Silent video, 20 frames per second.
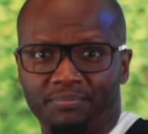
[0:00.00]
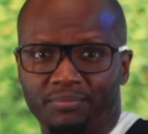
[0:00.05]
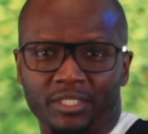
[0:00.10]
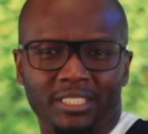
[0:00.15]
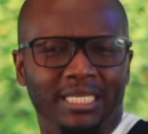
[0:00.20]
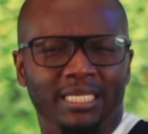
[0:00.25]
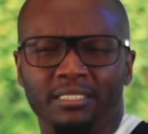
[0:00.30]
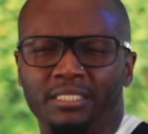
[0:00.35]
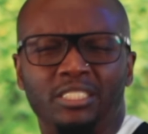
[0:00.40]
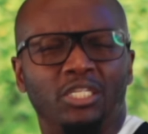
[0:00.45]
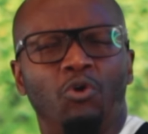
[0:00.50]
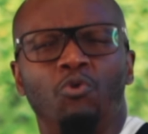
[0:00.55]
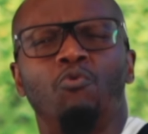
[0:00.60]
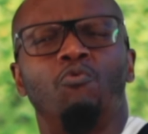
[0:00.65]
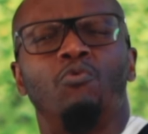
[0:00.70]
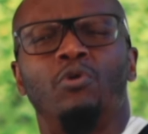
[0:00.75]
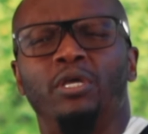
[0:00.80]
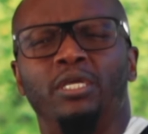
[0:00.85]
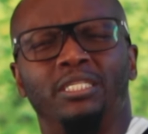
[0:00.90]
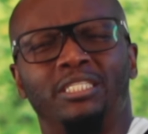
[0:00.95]
It's
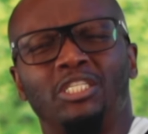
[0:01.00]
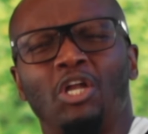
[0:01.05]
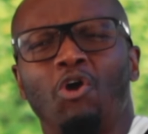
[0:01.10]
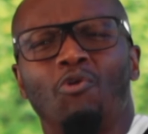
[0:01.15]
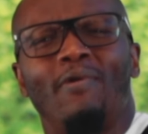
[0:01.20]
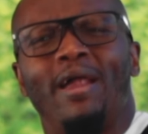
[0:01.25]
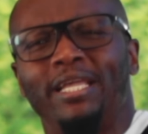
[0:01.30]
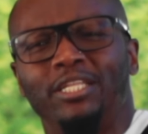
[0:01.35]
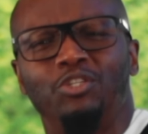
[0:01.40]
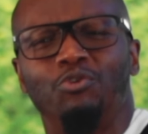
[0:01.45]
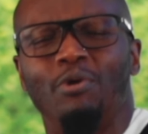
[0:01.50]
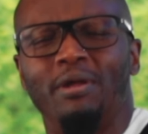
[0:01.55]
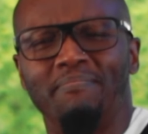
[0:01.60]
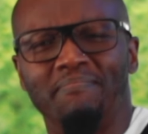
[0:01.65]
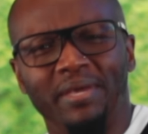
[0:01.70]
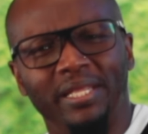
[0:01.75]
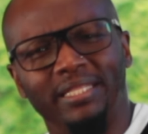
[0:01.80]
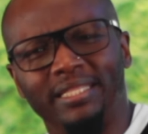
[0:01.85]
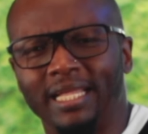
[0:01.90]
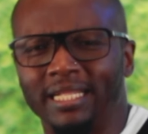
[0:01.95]
all right to
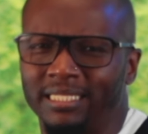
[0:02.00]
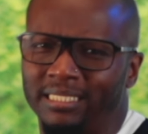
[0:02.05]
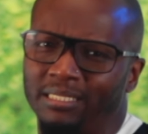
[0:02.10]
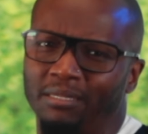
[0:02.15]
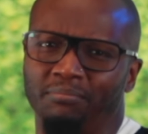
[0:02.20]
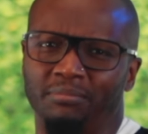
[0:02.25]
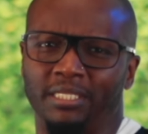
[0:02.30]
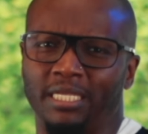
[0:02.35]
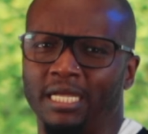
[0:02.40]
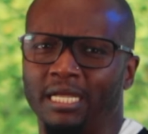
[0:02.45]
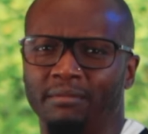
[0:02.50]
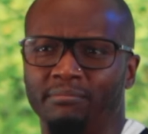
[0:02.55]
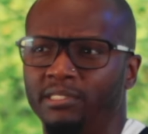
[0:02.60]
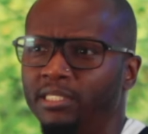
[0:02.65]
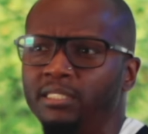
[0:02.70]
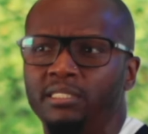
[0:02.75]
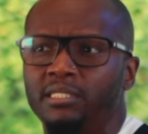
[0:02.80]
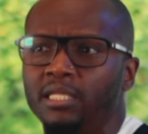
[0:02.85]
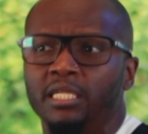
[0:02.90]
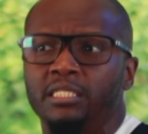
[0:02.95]
admit that sometimes.
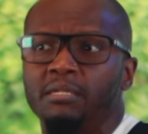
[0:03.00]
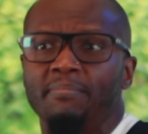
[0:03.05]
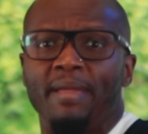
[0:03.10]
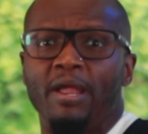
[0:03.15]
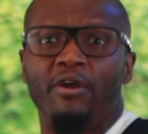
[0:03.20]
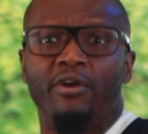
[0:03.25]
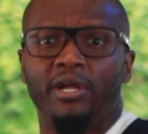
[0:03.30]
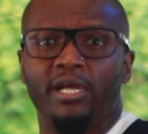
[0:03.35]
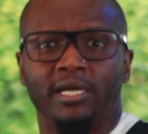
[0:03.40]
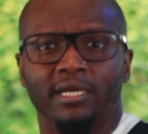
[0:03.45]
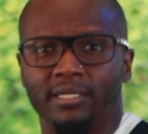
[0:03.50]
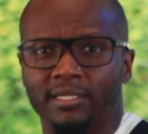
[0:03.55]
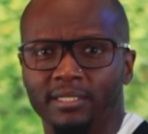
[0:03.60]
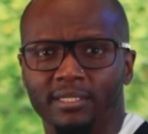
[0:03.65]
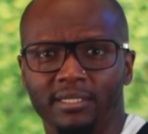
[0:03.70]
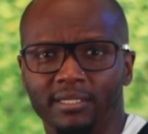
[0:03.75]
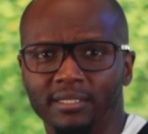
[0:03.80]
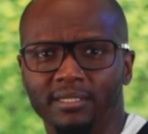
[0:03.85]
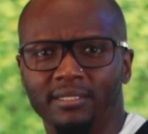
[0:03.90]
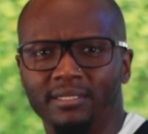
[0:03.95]
It's America.
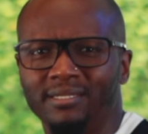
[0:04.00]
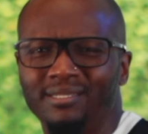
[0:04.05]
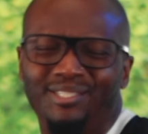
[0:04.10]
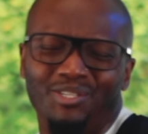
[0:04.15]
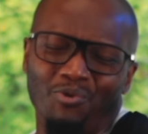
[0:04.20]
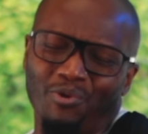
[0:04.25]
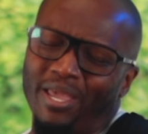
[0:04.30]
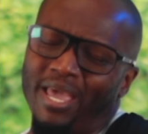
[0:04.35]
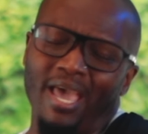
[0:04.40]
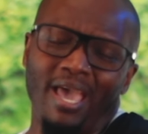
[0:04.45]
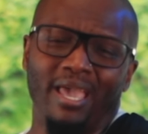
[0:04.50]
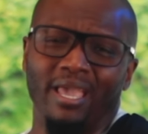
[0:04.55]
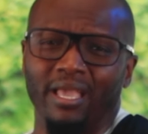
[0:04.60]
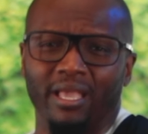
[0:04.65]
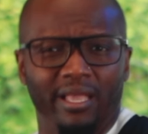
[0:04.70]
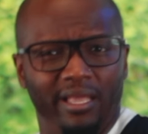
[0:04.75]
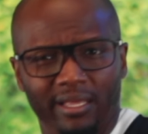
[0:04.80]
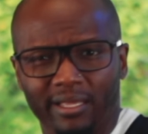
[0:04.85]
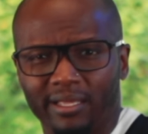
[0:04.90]
It's okay.